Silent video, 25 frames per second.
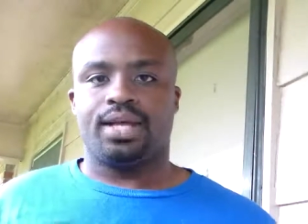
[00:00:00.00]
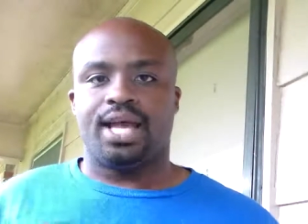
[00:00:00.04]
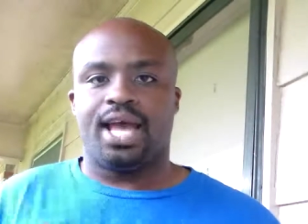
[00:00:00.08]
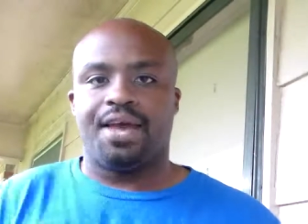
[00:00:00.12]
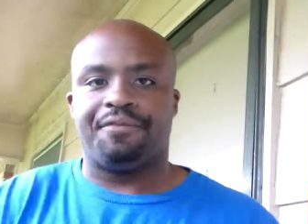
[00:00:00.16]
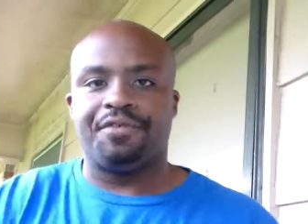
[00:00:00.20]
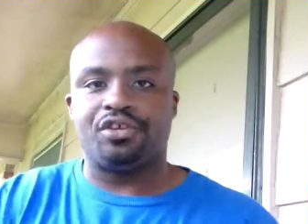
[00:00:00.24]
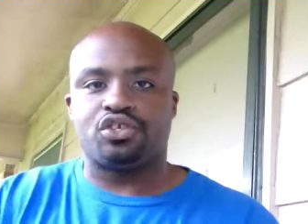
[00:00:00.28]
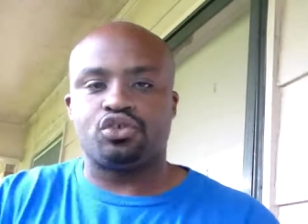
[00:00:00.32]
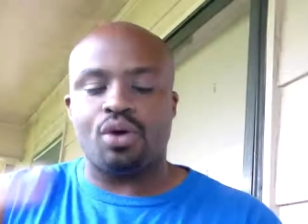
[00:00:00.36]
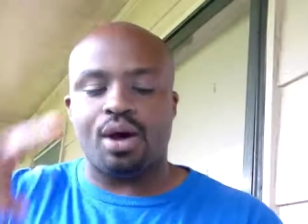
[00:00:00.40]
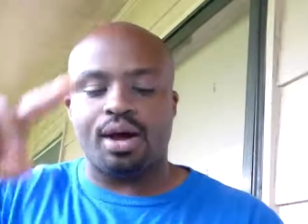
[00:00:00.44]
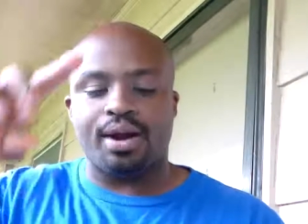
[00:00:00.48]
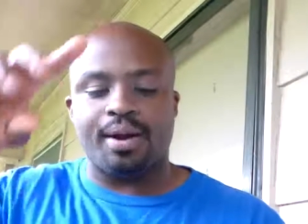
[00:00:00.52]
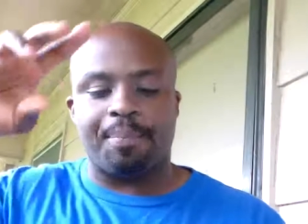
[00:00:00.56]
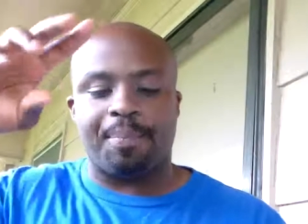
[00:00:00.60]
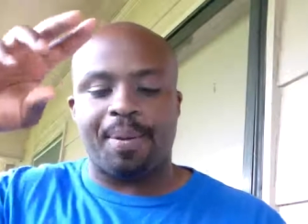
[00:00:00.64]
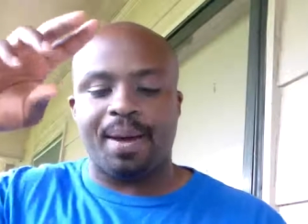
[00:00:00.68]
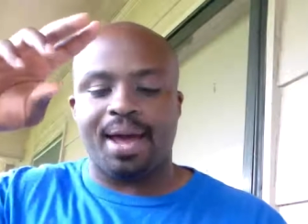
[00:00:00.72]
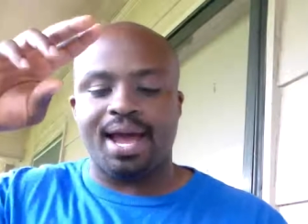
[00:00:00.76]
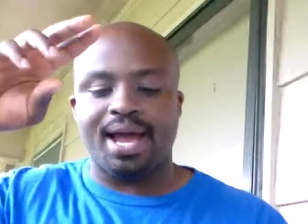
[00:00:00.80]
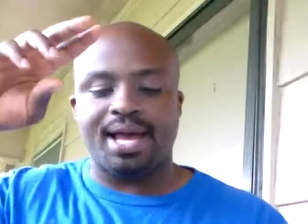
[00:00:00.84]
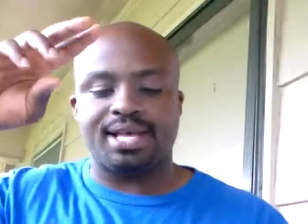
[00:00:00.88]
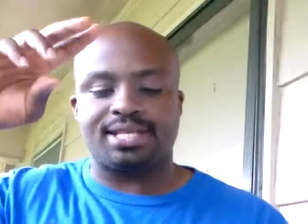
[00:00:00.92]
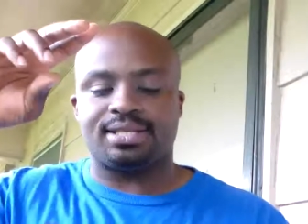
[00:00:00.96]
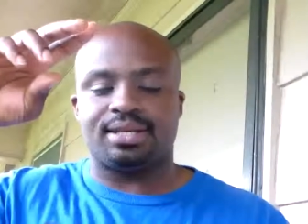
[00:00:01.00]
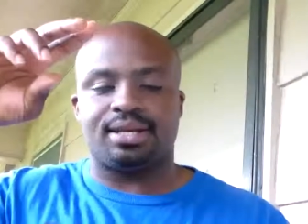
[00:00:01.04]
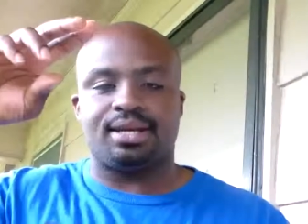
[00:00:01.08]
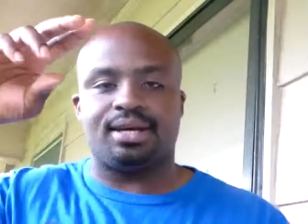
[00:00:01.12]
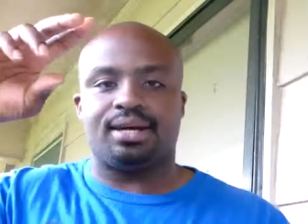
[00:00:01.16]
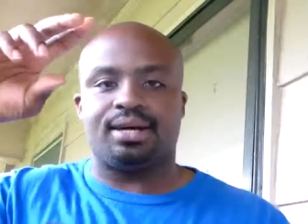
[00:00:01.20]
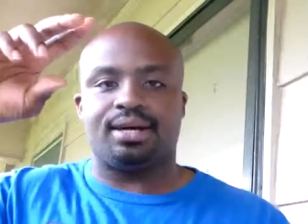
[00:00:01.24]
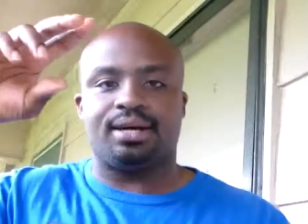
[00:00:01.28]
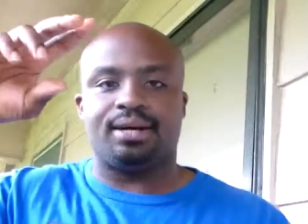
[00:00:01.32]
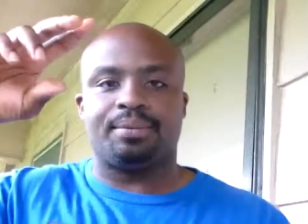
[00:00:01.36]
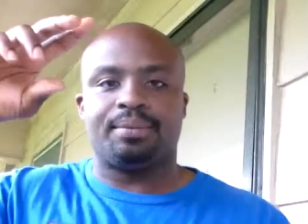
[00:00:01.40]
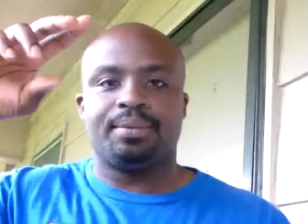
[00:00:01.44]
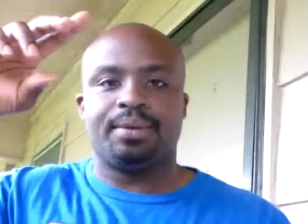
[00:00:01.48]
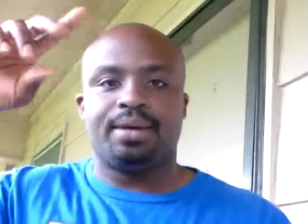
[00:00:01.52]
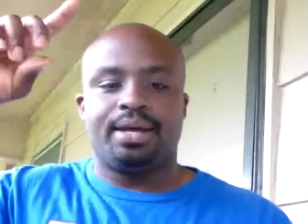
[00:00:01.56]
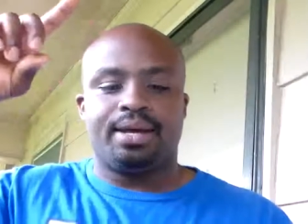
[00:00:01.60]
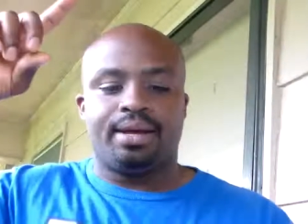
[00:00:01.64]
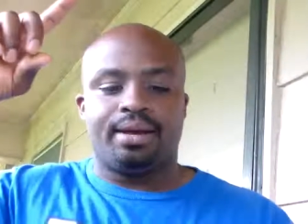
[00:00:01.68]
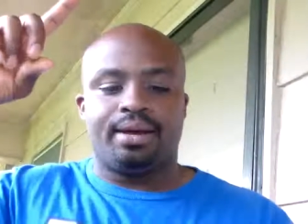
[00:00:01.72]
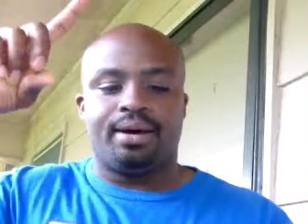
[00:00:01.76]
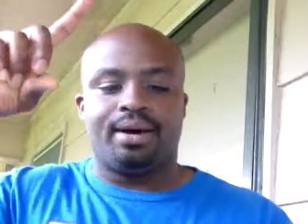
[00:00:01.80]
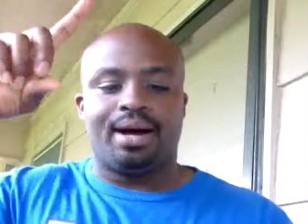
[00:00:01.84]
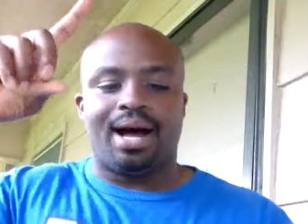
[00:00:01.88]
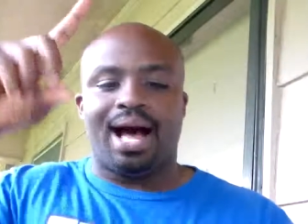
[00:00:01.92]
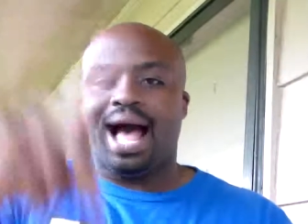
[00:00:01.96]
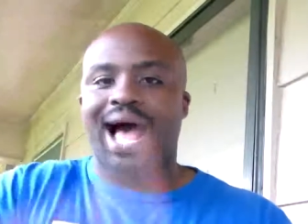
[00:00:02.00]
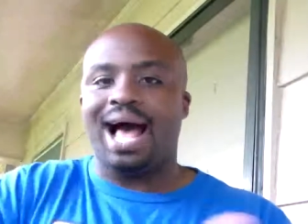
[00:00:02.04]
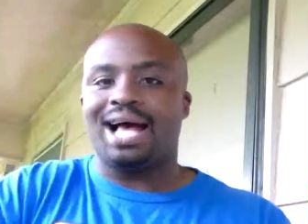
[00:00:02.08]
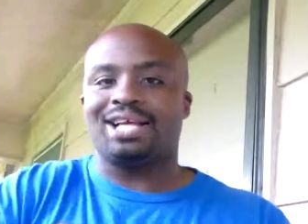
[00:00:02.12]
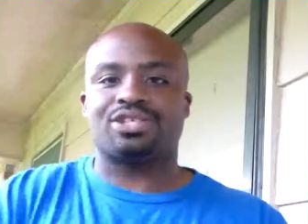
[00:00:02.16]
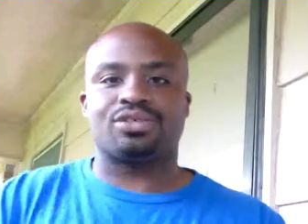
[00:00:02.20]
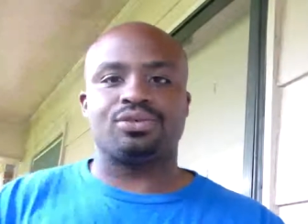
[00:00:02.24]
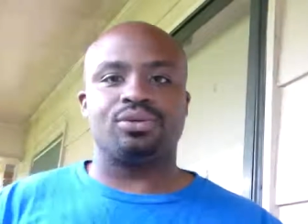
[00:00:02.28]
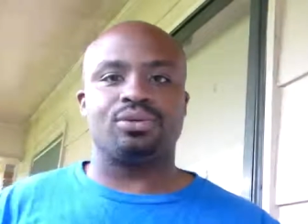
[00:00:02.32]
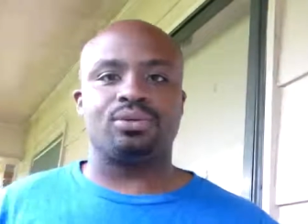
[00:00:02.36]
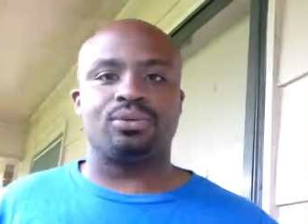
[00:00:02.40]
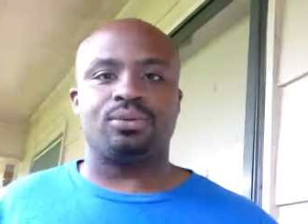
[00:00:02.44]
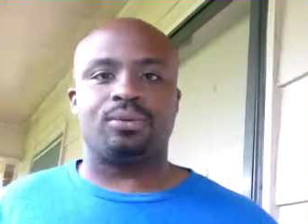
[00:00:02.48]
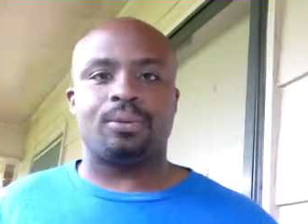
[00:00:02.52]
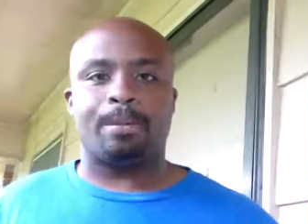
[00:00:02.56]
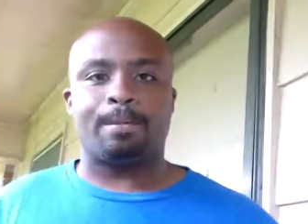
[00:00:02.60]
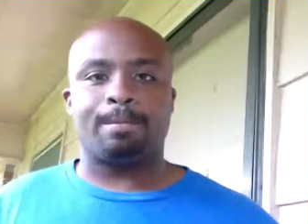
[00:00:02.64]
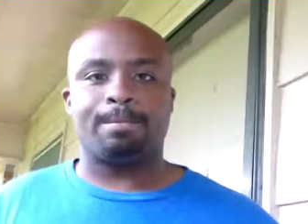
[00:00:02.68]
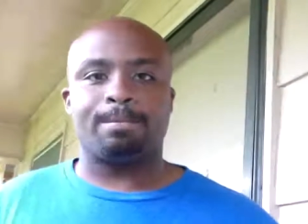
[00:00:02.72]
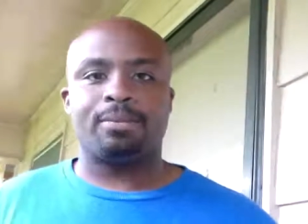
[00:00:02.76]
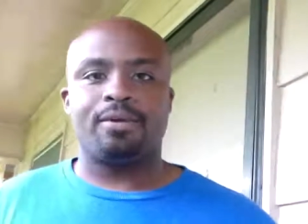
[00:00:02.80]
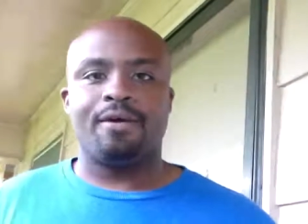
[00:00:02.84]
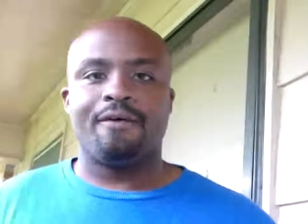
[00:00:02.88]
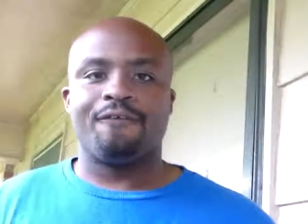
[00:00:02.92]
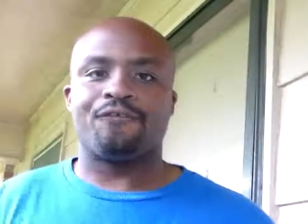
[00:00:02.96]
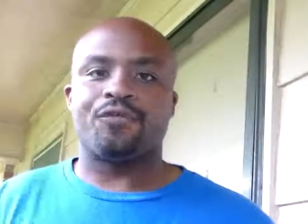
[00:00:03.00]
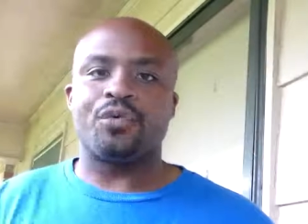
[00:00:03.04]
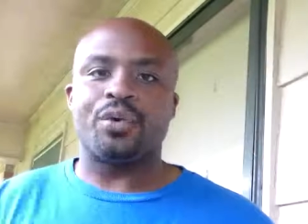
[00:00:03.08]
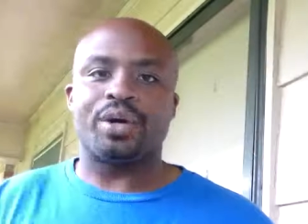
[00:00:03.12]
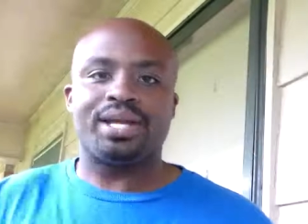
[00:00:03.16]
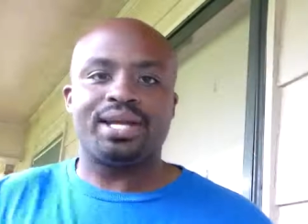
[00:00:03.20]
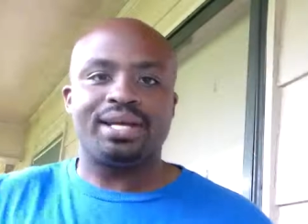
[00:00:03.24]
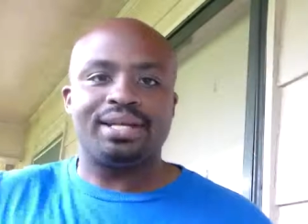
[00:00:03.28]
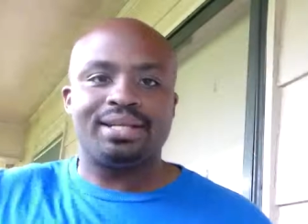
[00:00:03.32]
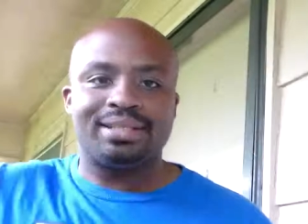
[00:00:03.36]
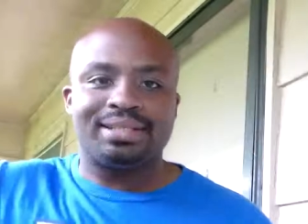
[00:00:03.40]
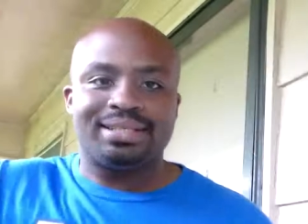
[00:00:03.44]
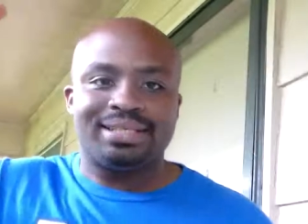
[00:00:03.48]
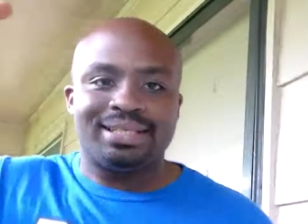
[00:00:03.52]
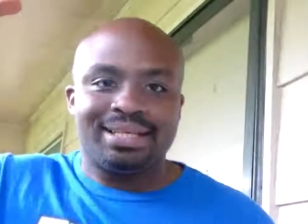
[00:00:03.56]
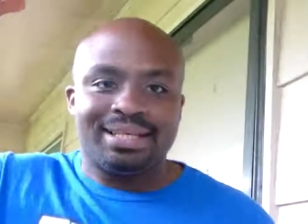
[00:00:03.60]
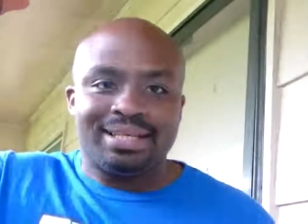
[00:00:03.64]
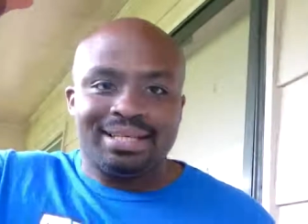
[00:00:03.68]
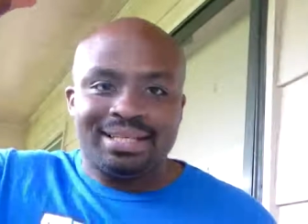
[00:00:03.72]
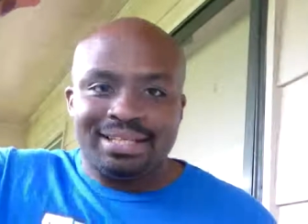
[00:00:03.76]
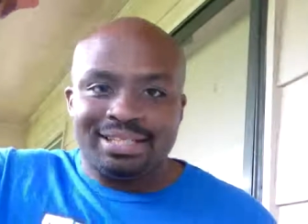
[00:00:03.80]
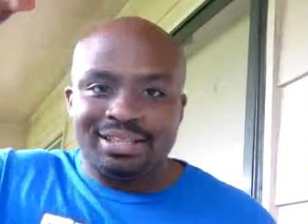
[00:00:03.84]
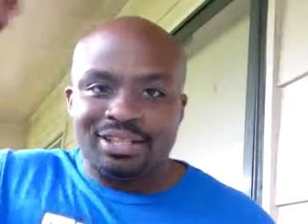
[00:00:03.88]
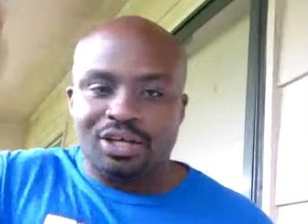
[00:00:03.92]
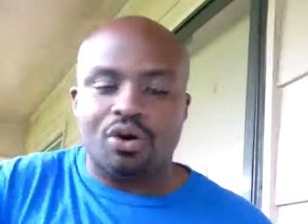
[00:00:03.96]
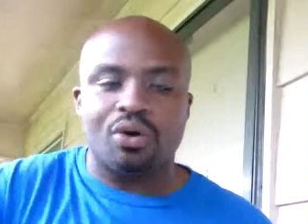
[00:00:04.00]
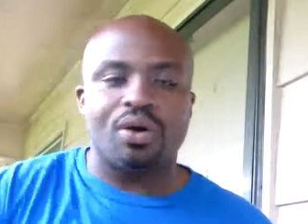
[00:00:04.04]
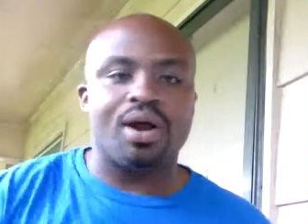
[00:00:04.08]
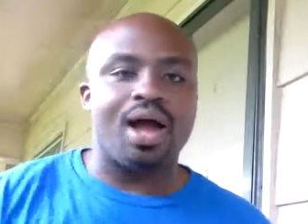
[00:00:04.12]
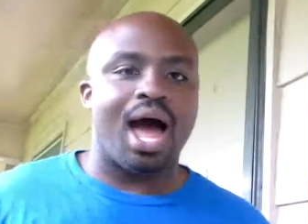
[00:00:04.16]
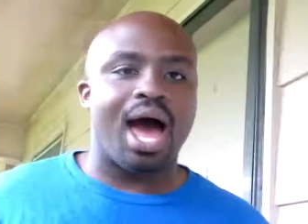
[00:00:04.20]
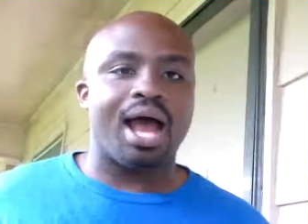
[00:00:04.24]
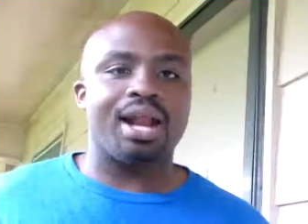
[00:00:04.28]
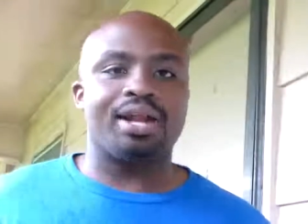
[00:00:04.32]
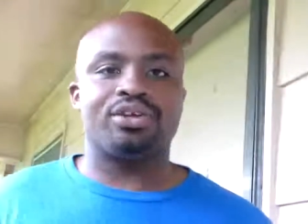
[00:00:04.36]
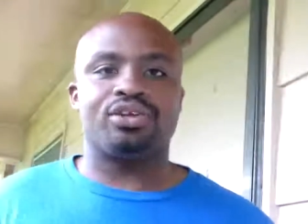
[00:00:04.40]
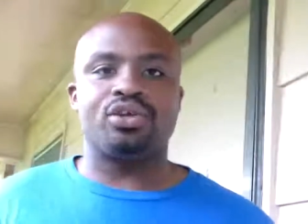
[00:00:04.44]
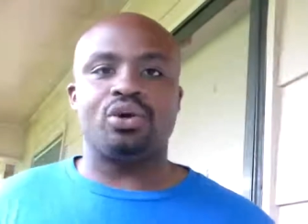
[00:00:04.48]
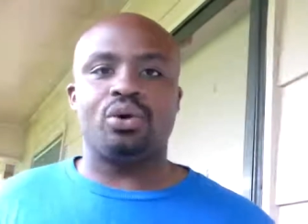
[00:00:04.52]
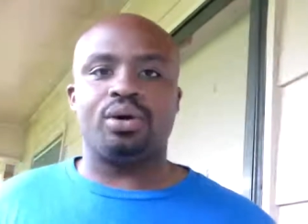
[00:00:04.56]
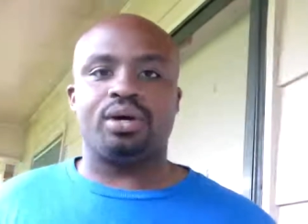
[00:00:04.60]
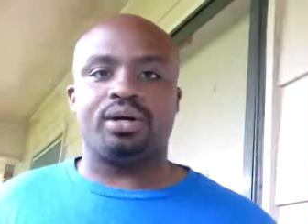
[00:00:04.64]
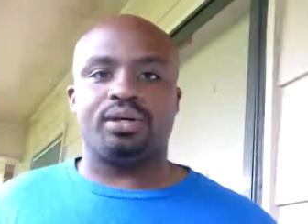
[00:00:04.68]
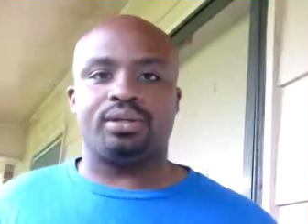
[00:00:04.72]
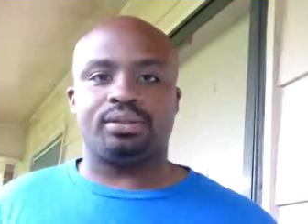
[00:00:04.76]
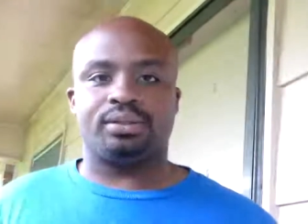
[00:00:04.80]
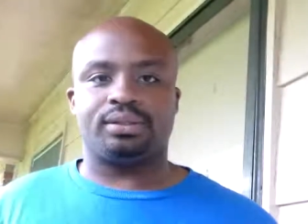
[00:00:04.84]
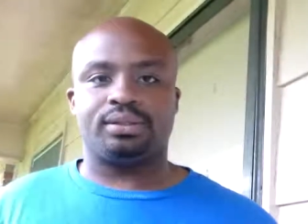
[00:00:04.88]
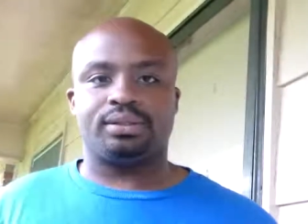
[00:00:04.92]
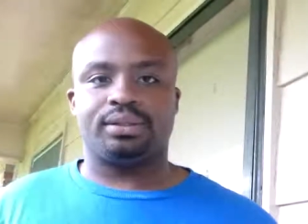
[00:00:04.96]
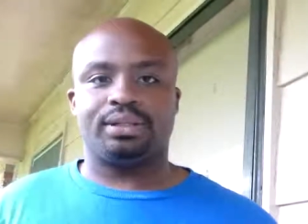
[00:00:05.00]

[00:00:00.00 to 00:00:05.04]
If you're trying to pass uh, uh, high school, freaking learn how to do it.